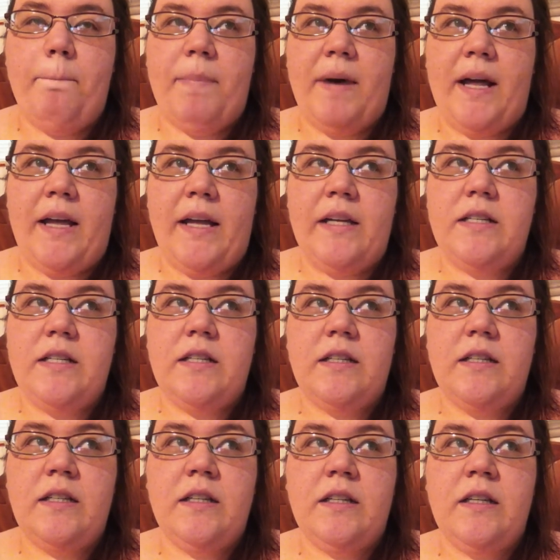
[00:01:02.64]
But
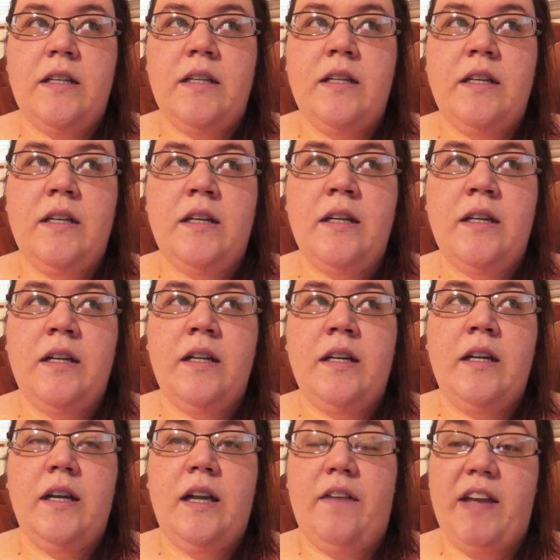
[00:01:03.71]

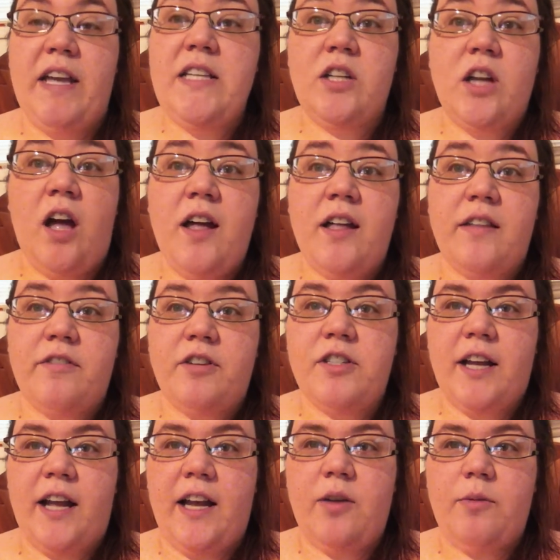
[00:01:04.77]
if he's not, the first
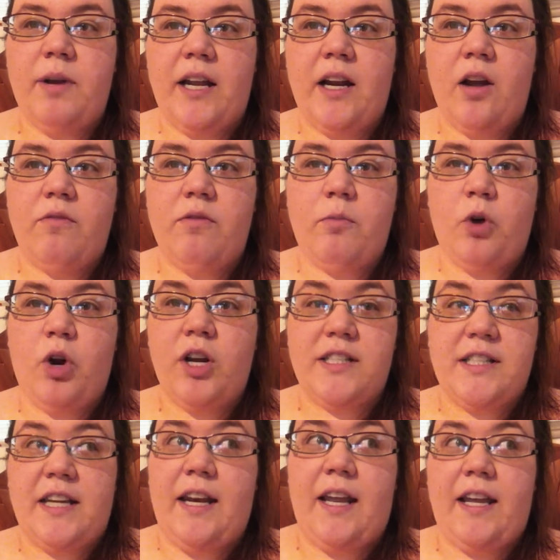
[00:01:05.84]
thing I do when I get home from work
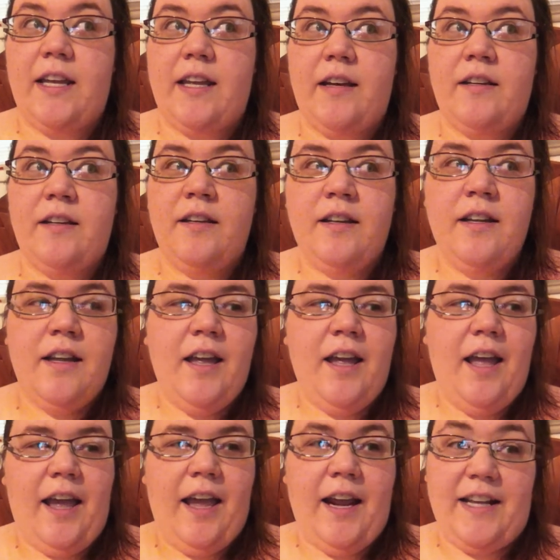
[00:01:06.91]
is get naked.
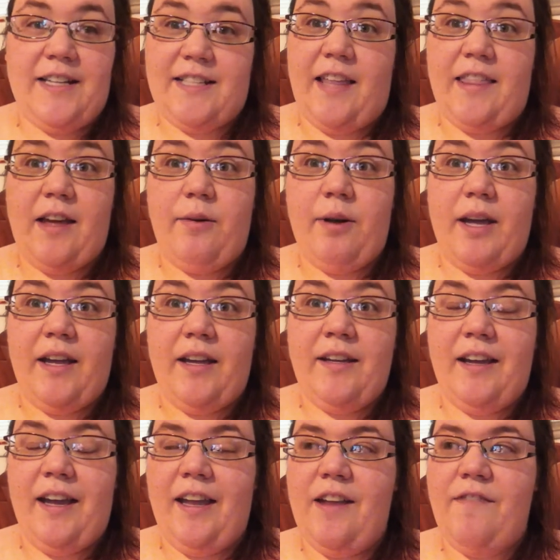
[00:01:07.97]
And I stay that way.
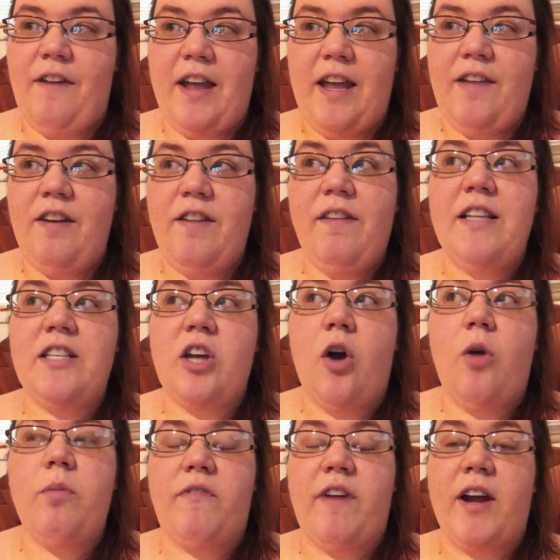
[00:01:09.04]
And if I, even if he's
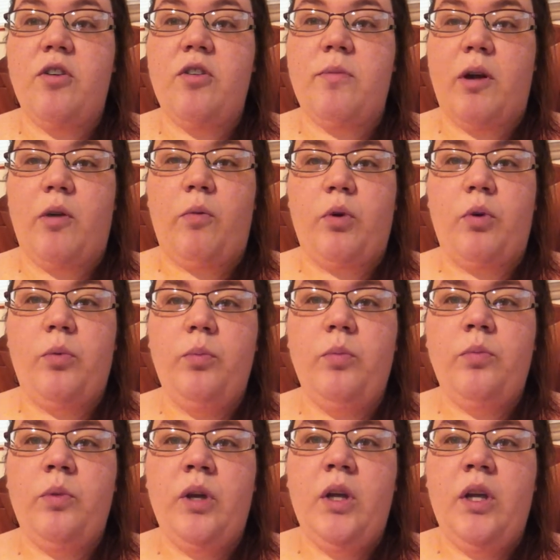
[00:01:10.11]
home, if I go to my
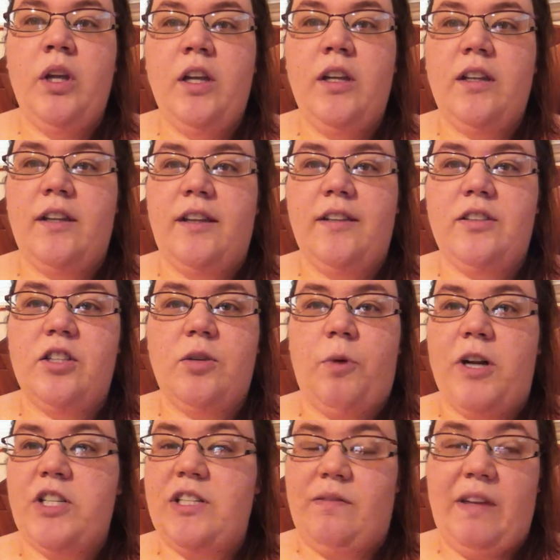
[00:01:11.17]
room to
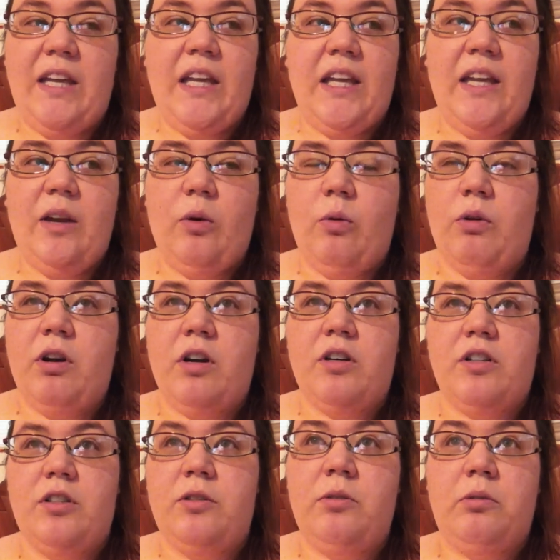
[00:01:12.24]
watch TV or
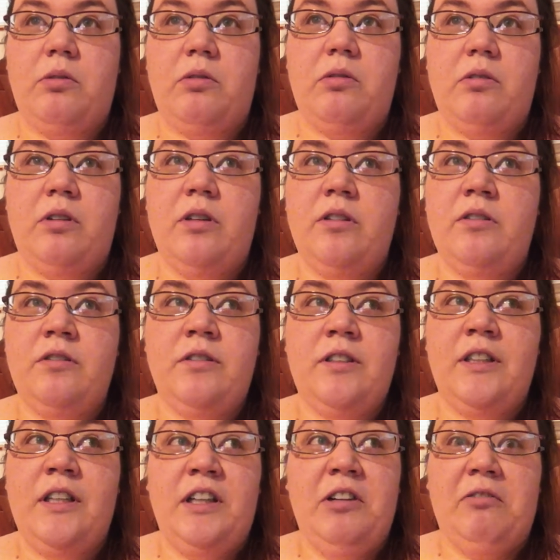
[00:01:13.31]
to
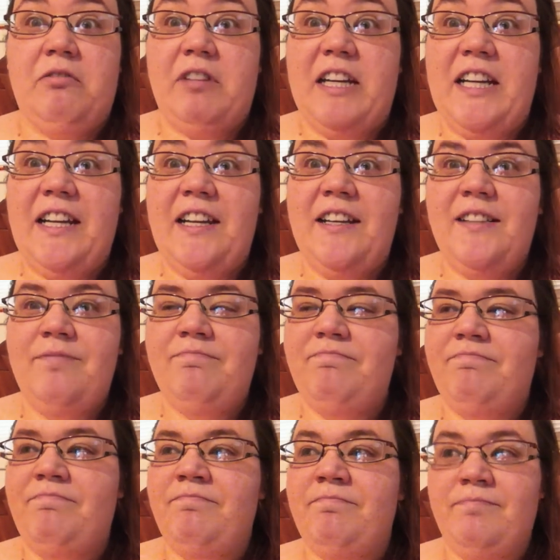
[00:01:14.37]
read,
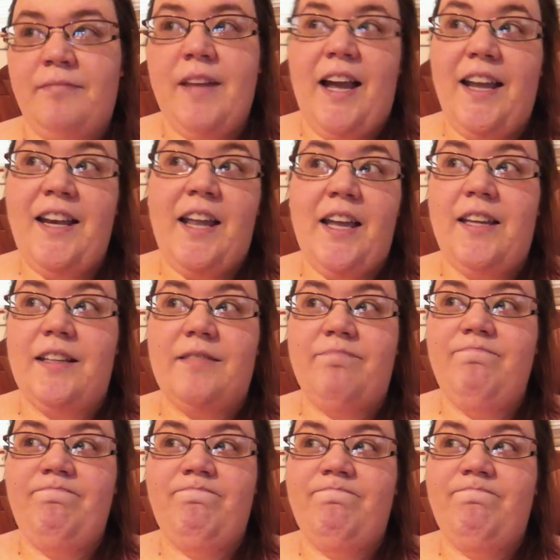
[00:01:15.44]
I get naked.